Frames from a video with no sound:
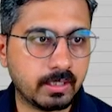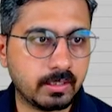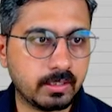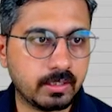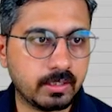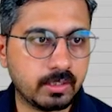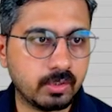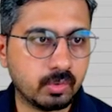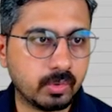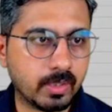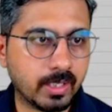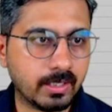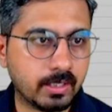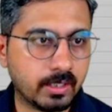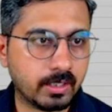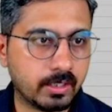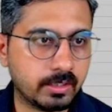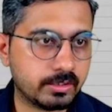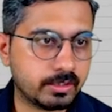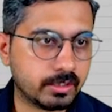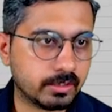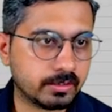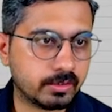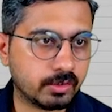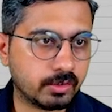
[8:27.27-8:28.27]
you can
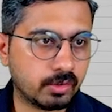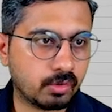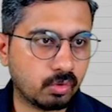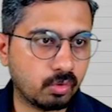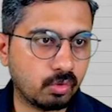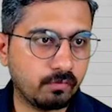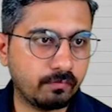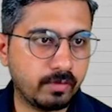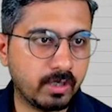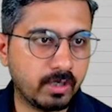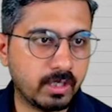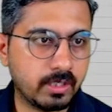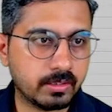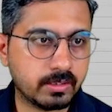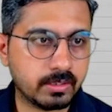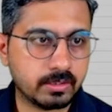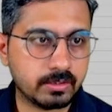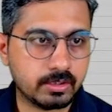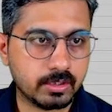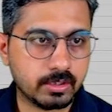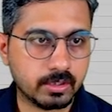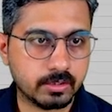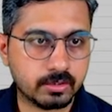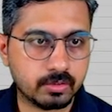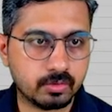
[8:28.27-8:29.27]
adjust the row width
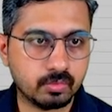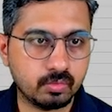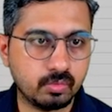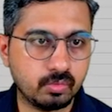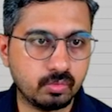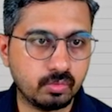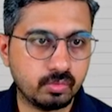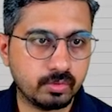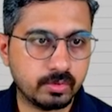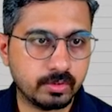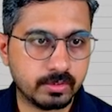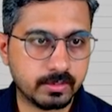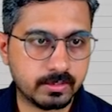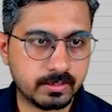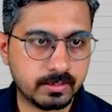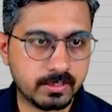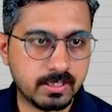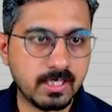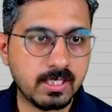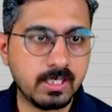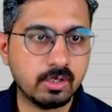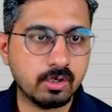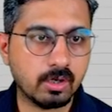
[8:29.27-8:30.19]
just to see your